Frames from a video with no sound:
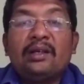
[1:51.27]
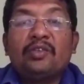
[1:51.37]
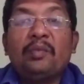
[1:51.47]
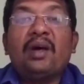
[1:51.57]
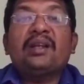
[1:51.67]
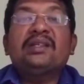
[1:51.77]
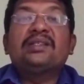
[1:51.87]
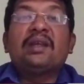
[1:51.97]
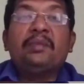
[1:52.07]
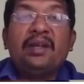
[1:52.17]
So market
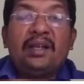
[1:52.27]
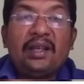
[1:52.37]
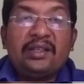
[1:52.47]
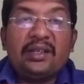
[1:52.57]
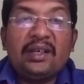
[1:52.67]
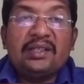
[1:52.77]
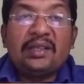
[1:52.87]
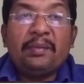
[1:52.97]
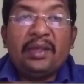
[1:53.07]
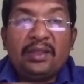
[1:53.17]
segmentation is
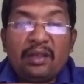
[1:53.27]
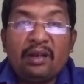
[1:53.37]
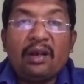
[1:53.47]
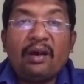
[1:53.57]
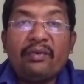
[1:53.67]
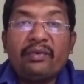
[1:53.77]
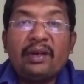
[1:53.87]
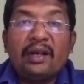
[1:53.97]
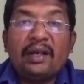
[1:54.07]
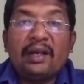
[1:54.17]
a method of
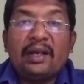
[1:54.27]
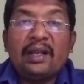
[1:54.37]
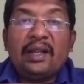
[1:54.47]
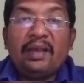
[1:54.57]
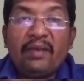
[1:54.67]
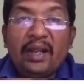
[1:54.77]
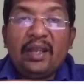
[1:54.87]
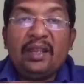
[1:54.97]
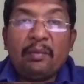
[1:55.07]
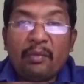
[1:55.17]

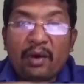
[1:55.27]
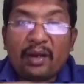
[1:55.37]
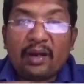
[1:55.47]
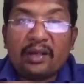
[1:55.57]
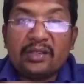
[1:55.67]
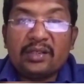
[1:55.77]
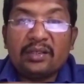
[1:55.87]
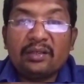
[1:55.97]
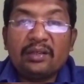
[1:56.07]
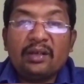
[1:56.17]
dividing a market
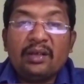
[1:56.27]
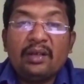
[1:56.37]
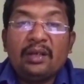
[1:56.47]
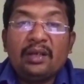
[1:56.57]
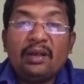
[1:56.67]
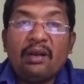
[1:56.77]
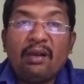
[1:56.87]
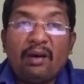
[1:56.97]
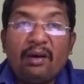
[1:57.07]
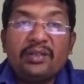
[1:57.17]

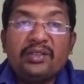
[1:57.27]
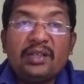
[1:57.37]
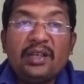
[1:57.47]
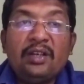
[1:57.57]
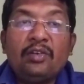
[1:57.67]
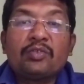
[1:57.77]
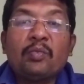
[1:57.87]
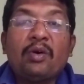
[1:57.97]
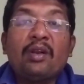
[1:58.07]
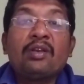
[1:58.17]
large into
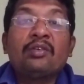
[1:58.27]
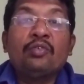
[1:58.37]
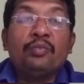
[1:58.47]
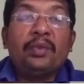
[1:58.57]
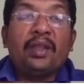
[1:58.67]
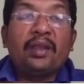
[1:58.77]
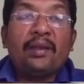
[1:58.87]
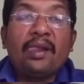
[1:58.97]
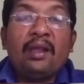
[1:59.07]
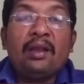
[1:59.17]
smaller
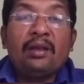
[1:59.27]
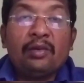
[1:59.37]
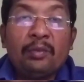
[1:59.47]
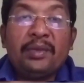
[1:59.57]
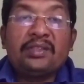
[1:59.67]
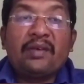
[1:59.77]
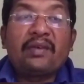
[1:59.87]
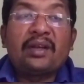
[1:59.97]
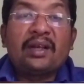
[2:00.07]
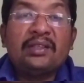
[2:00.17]
groupings of
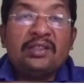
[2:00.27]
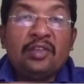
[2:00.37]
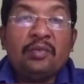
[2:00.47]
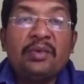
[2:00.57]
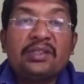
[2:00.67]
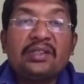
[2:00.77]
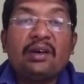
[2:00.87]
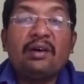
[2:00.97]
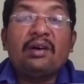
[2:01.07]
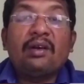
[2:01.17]
consumers
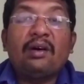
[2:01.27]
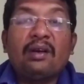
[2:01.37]
or